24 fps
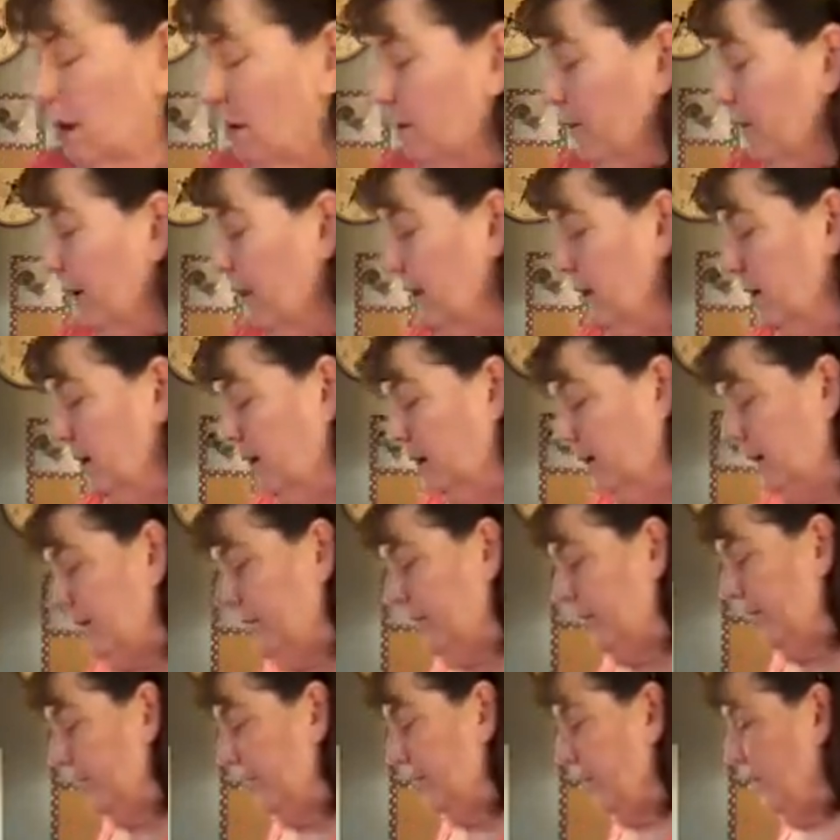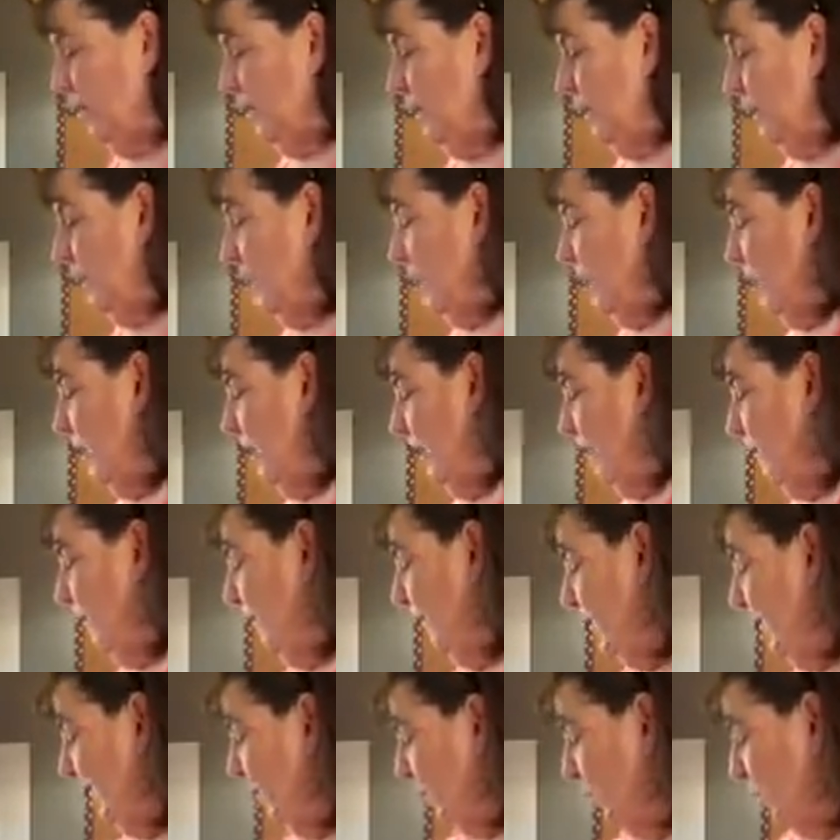All right, if
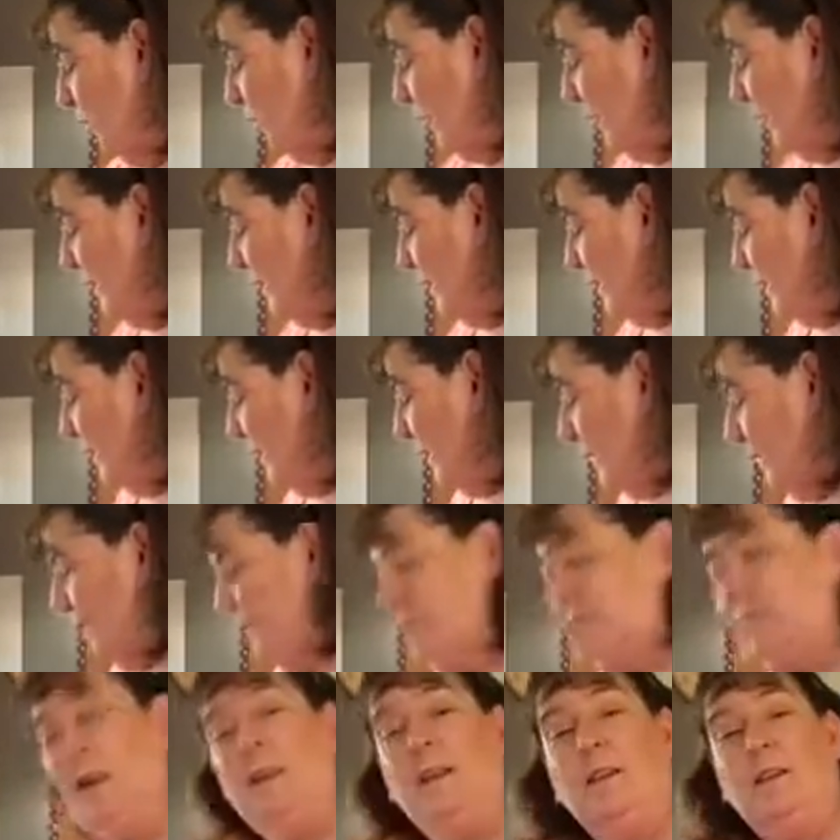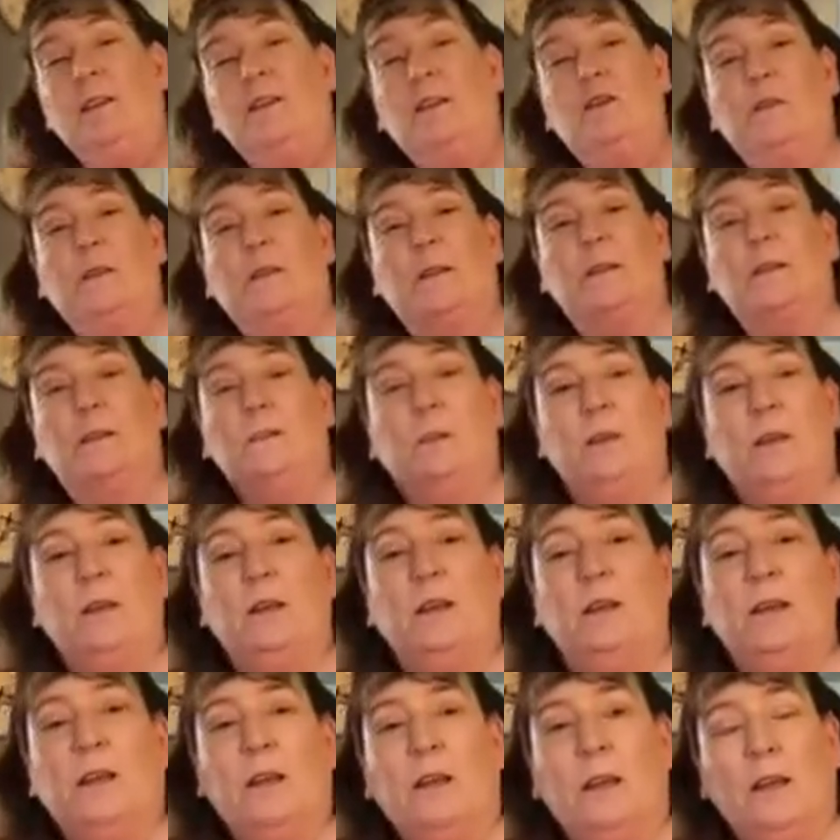any of you guys make this
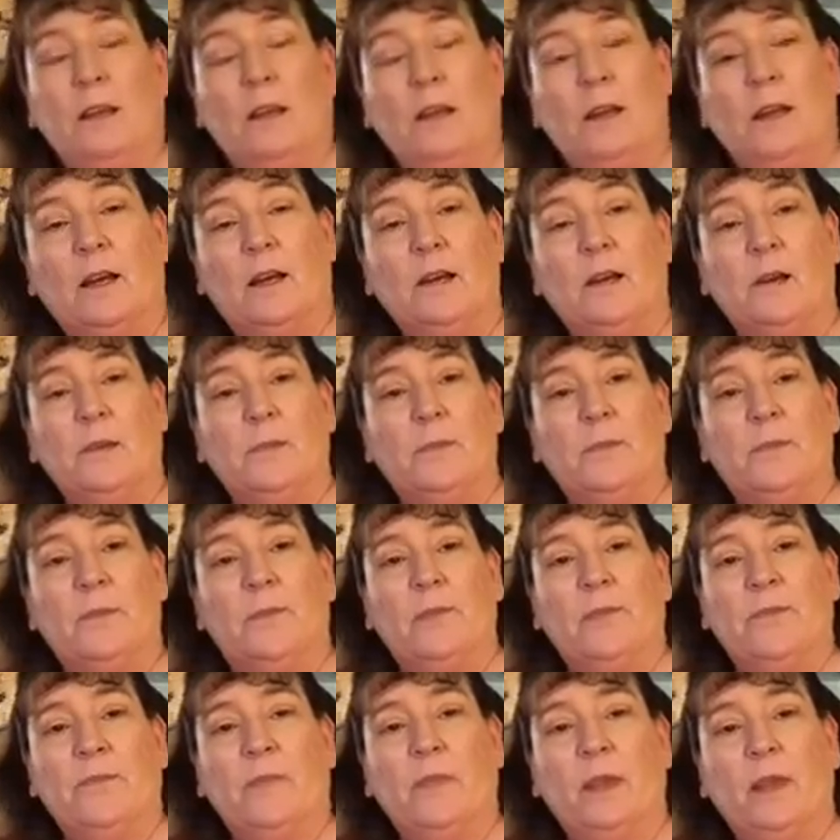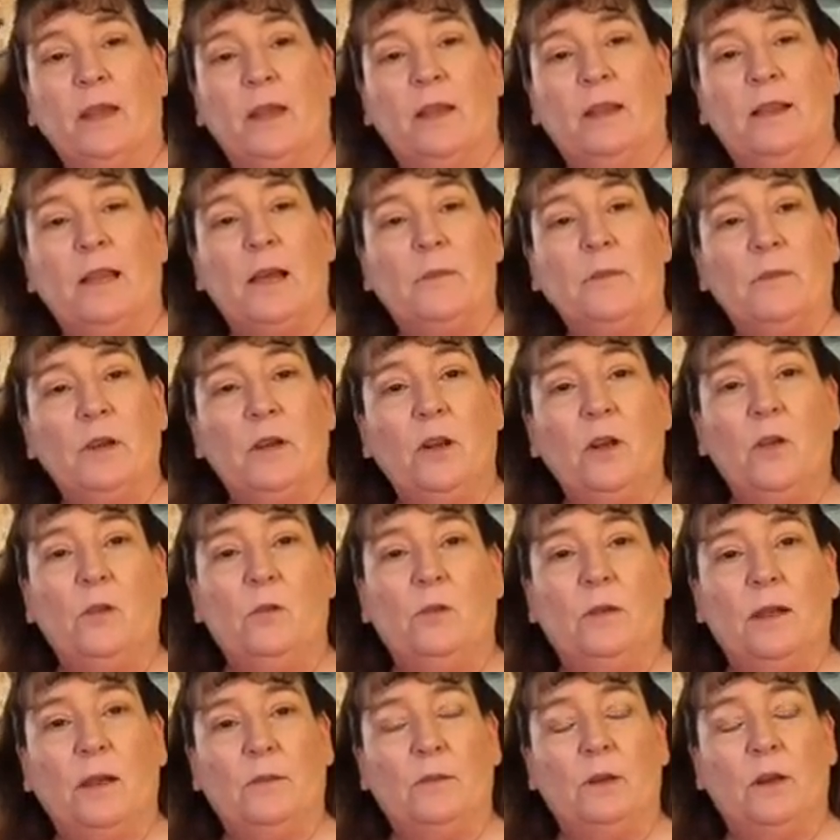recipe, let me
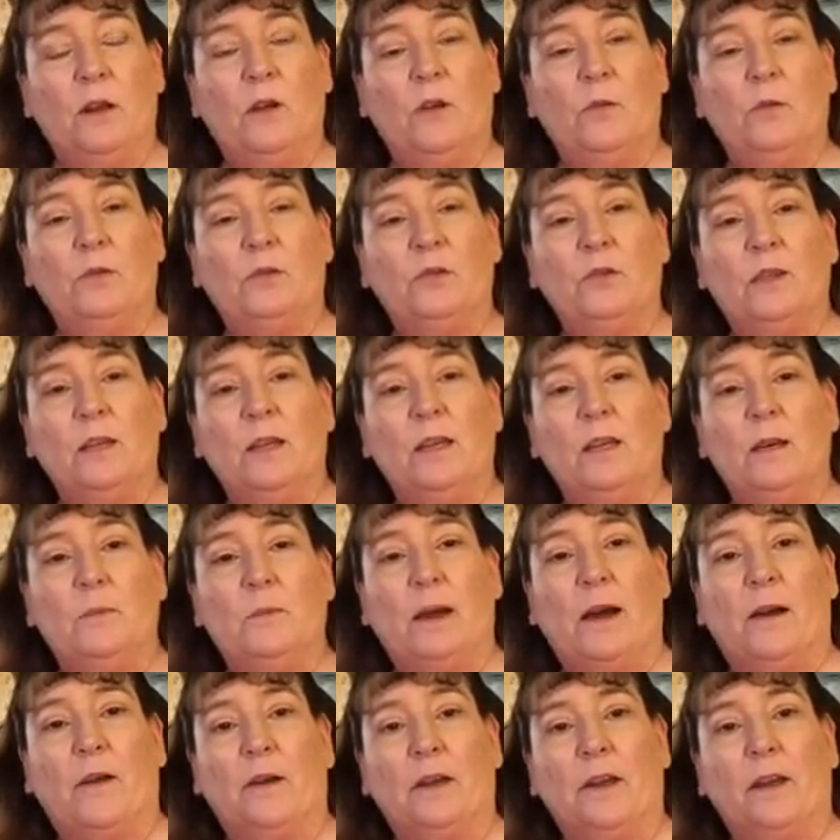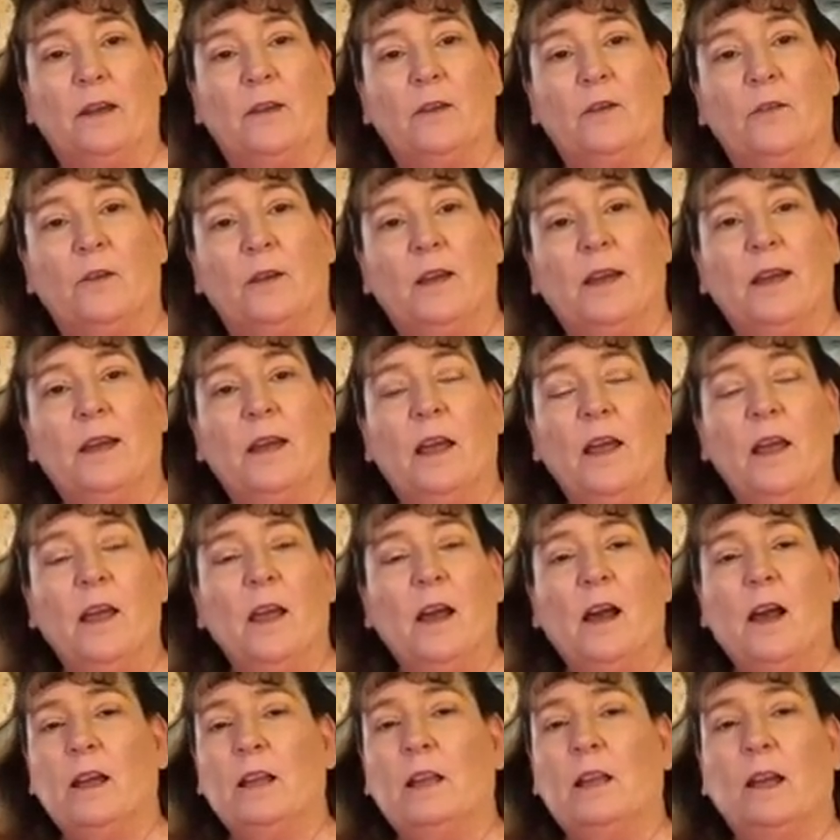know what you think about it. Okay,
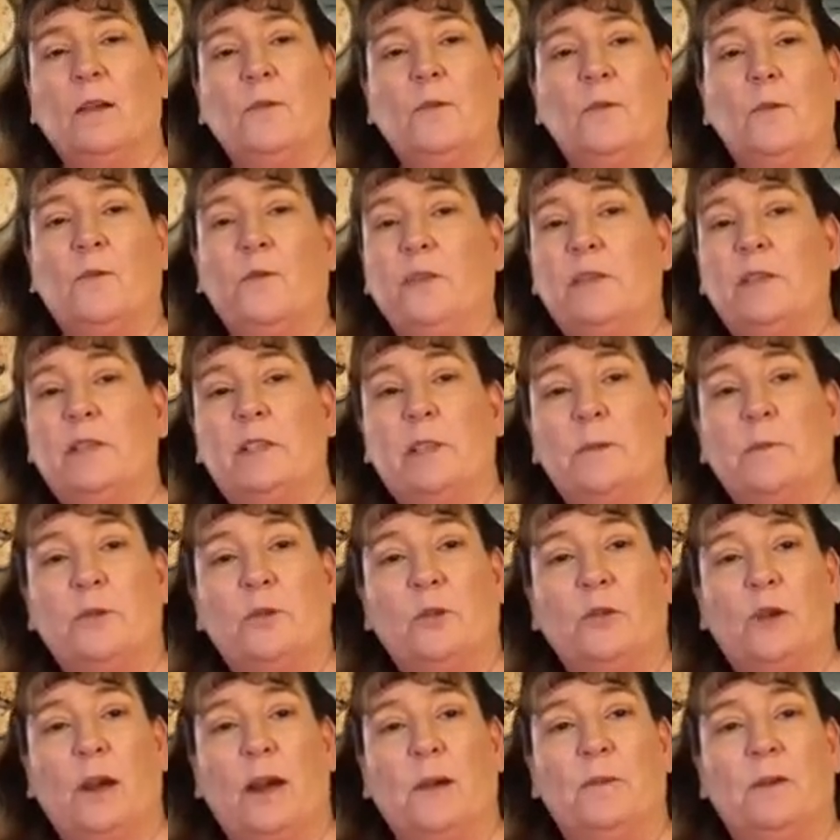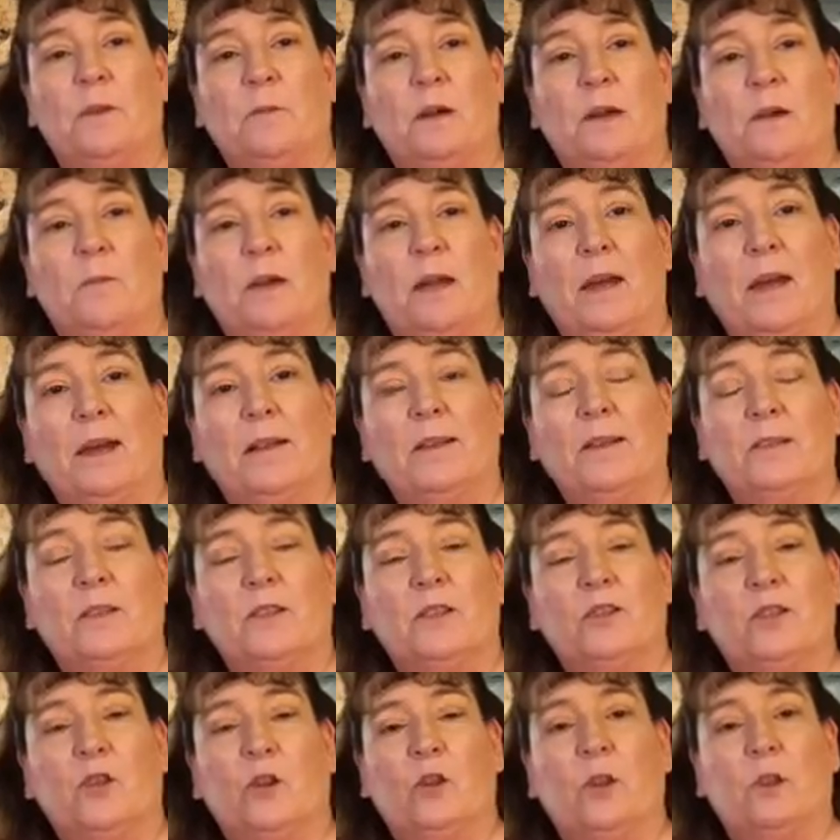I'd love if you'd subscribe to my page. This
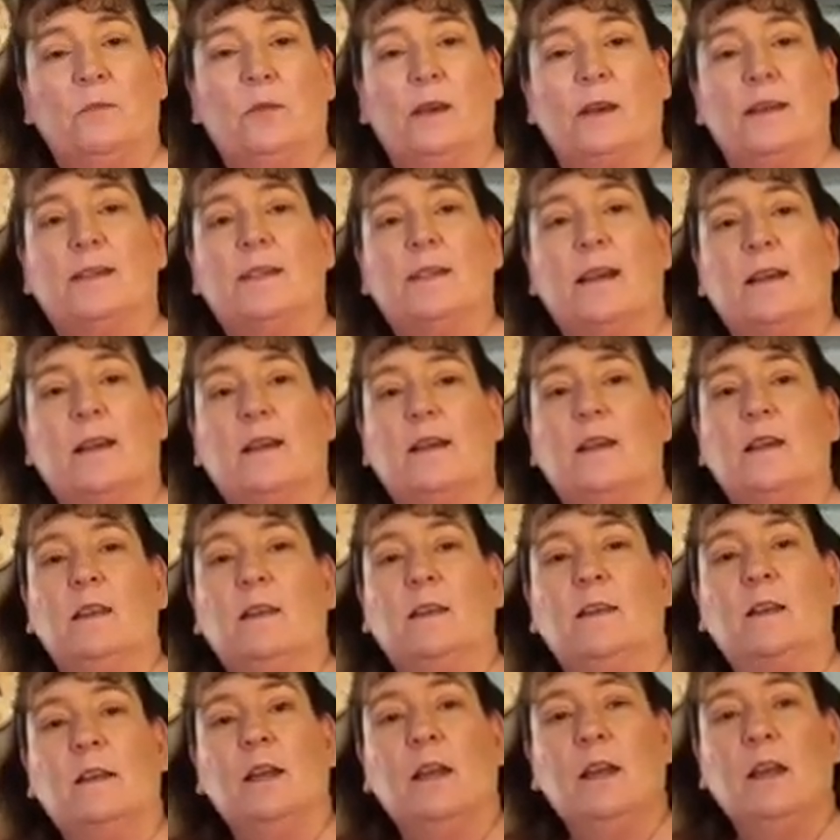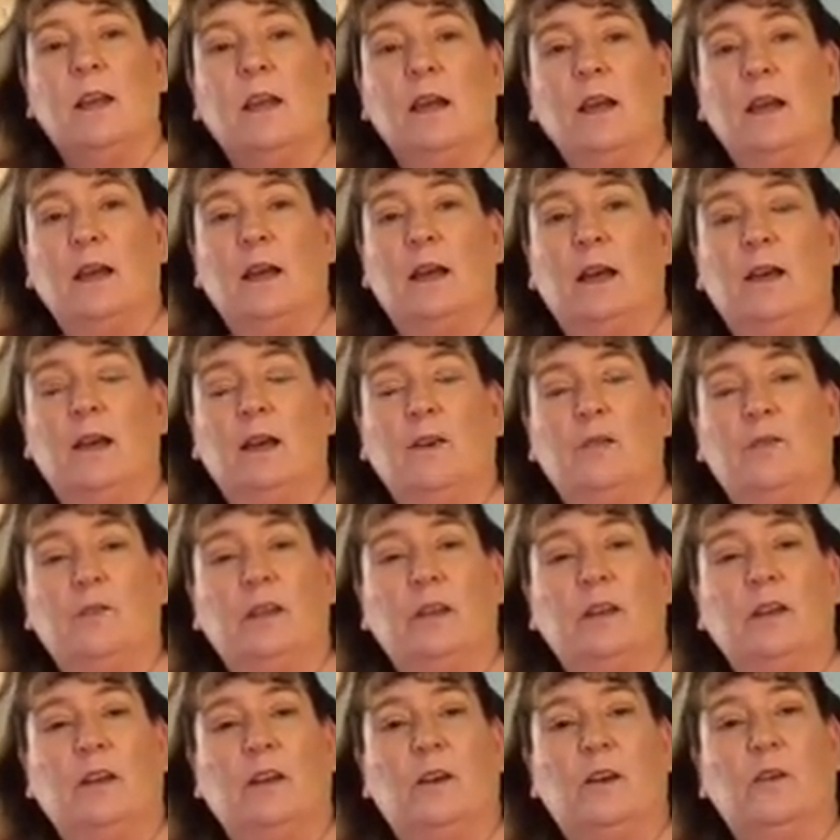is only my second
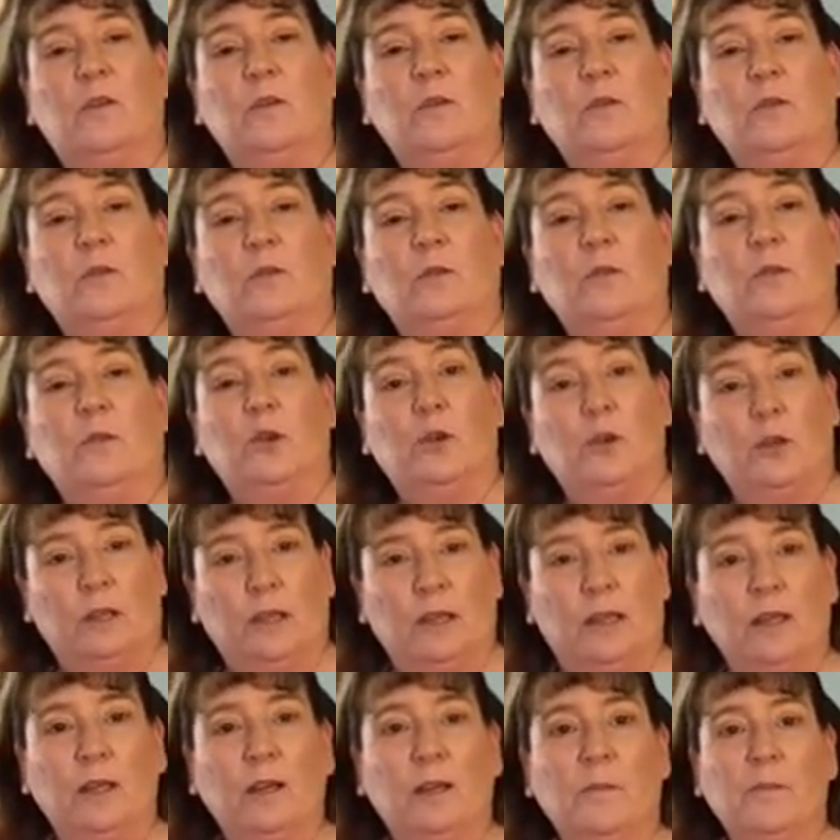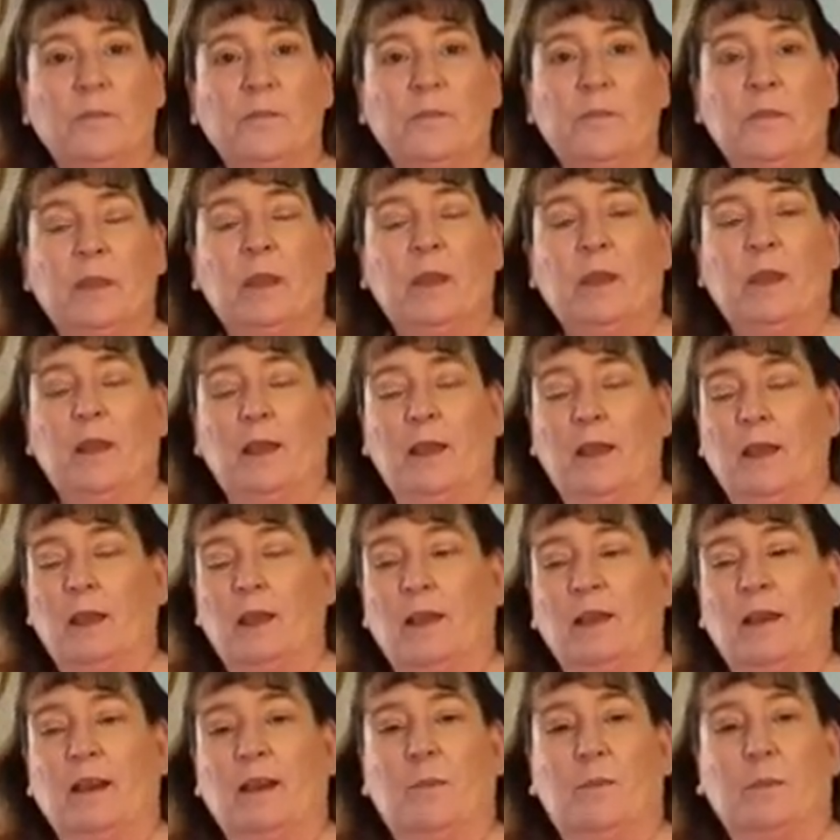video cooking,
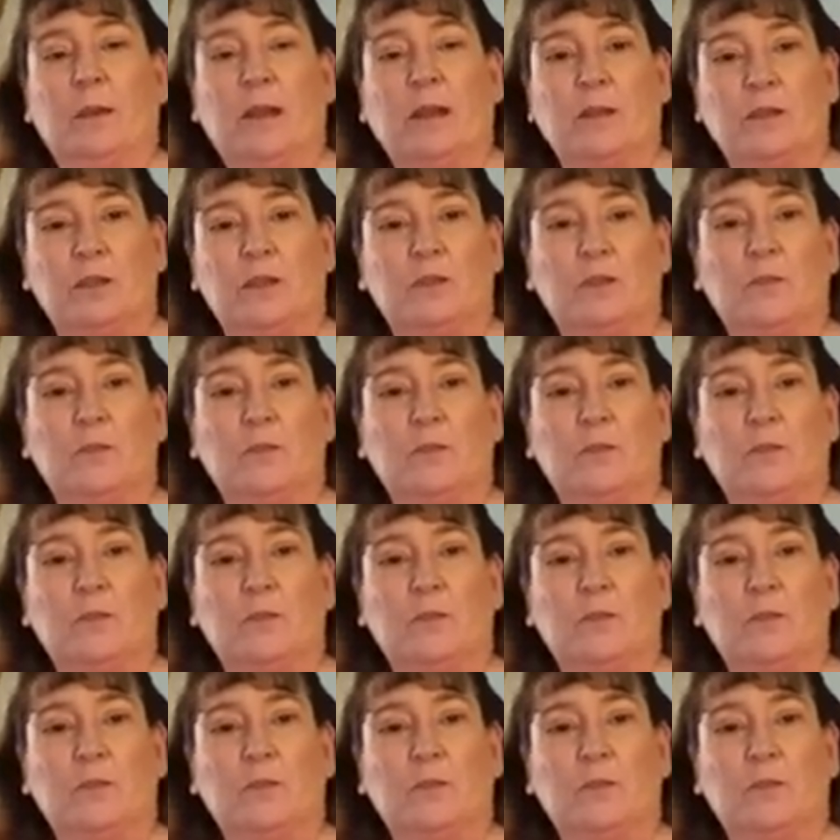and I plan to